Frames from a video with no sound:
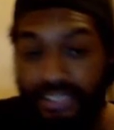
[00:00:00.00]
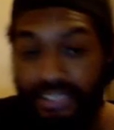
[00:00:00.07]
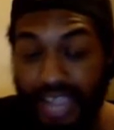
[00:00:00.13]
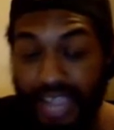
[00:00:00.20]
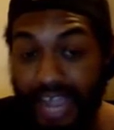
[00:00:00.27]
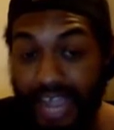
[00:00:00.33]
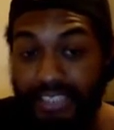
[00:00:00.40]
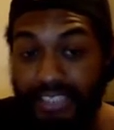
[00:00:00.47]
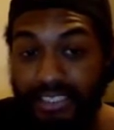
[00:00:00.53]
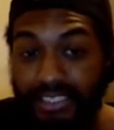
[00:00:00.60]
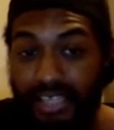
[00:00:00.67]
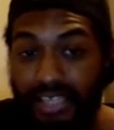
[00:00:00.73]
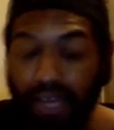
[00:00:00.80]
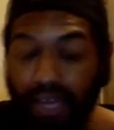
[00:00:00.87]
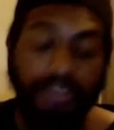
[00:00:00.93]
that,
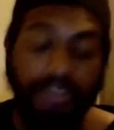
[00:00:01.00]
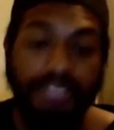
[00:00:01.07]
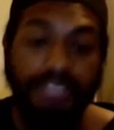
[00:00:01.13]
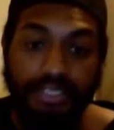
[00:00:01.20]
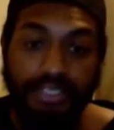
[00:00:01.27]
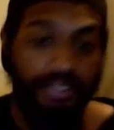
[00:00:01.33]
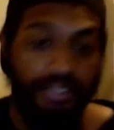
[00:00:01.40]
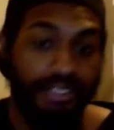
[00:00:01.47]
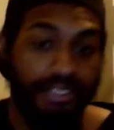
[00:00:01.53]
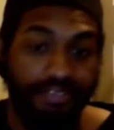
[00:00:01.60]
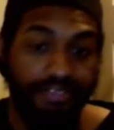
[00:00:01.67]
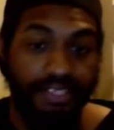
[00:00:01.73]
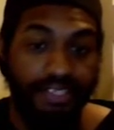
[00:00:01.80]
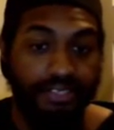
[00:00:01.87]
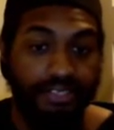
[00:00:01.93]
I will consider this a
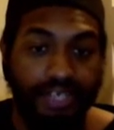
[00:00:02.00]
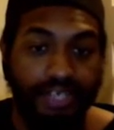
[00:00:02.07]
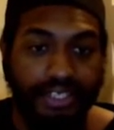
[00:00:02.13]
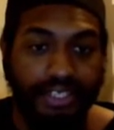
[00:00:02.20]
victory.